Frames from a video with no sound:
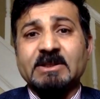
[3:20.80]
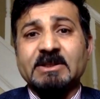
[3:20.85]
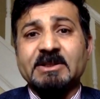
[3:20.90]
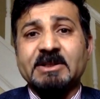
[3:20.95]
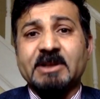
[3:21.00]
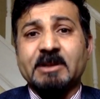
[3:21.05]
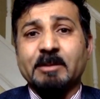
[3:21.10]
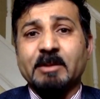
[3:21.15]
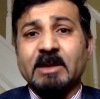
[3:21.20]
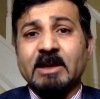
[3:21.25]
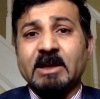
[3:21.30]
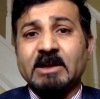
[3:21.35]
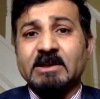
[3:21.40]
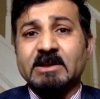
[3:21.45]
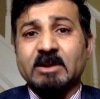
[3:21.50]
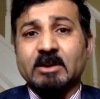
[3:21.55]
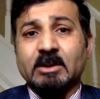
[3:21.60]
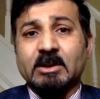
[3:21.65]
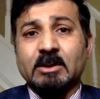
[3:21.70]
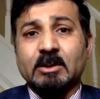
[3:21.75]
Germany,
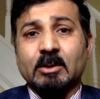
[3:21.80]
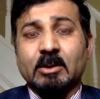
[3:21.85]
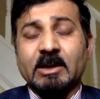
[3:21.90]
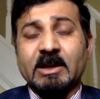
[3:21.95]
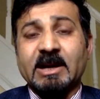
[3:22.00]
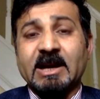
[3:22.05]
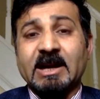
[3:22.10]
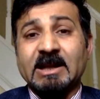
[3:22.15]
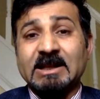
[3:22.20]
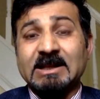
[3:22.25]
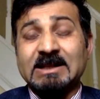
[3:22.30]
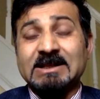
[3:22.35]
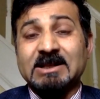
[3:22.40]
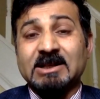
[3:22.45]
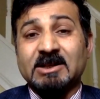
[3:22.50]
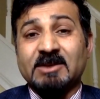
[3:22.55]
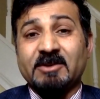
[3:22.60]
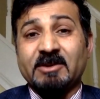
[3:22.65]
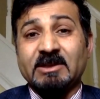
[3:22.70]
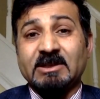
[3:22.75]
South Korea, and these
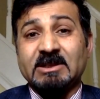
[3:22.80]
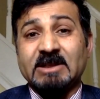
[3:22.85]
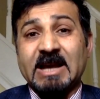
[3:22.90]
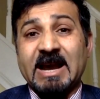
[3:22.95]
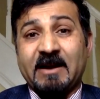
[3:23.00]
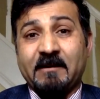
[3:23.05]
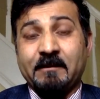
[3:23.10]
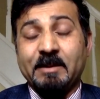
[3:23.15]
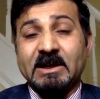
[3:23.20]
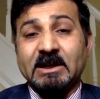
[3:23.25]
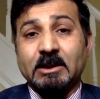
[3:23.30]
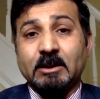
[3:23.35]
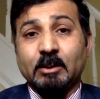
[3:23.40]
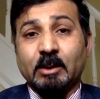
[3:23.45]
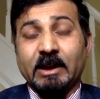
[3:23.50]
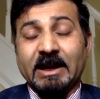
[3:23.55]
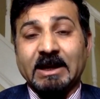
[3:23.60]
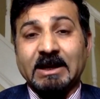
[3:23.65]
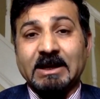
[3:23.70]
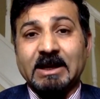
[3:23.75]
countries have been
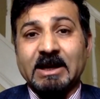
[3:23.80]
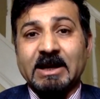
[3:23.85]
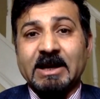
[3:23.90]
doing.